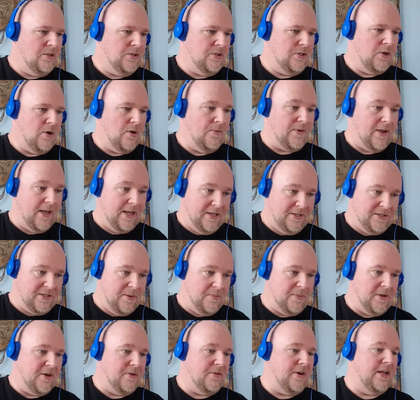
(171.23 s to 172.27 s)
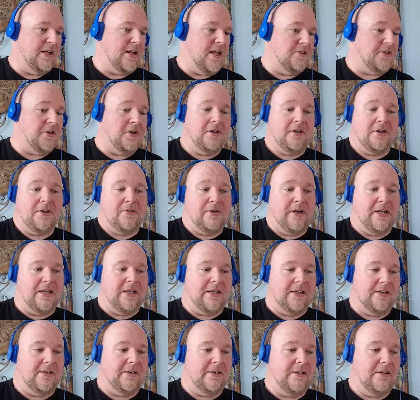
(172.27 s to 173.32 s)
So if I eat something green, I turn
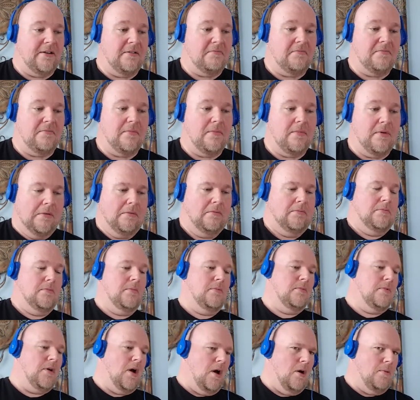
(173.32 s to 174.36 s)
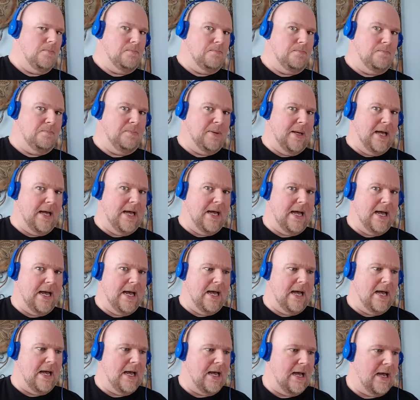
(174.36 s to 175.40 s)
green.
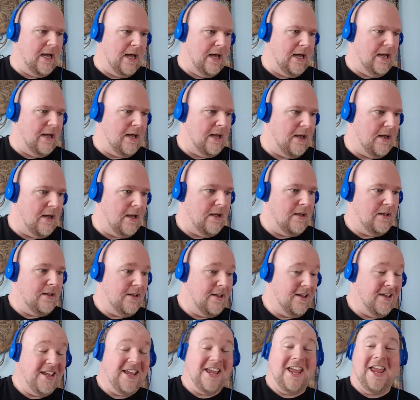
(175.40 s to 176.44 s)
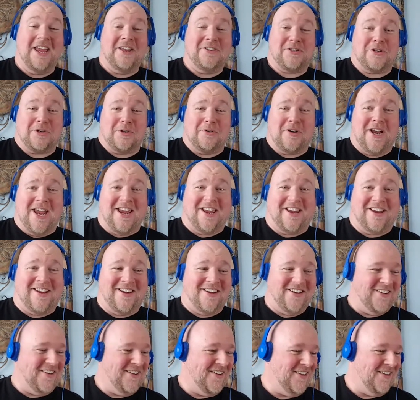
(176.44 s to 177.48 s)
Opa! He's Greek.
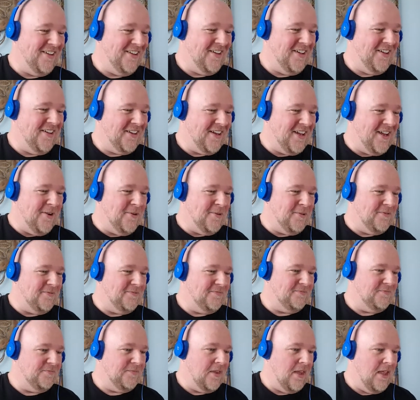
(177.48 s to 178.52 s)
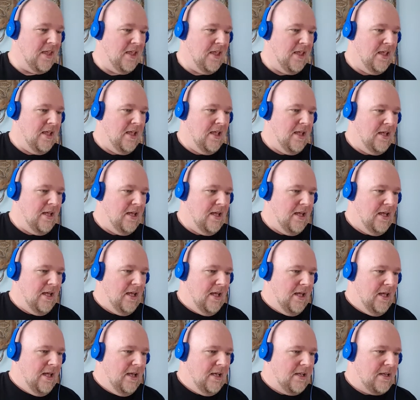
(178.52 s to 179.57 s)
Cute.
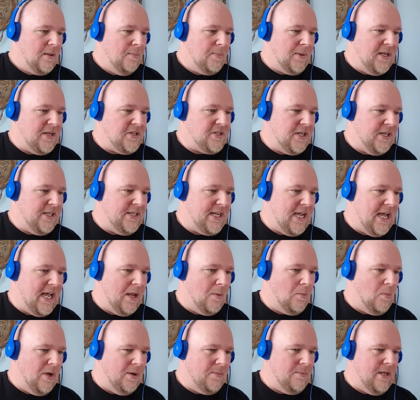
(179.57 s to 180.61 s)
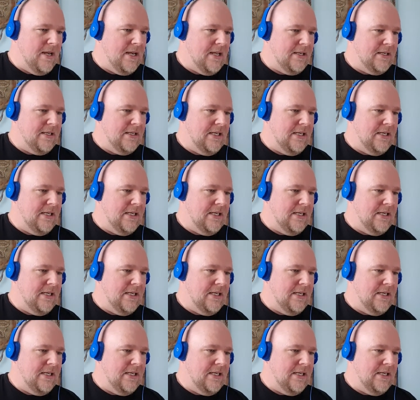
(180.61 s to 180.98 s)
Completion time. 1 minute.